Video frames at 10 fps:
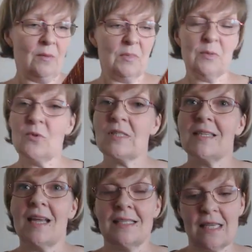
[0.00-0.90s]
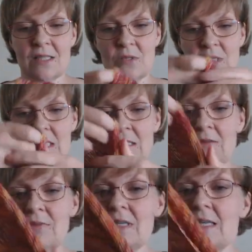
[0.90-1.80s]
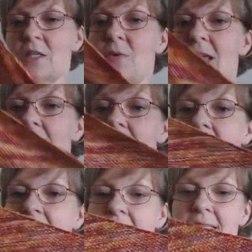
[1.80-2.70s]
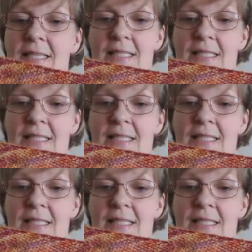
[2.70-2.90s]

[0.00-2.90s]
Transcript: but it wasn't like that, so it didn't feel like you were endlessly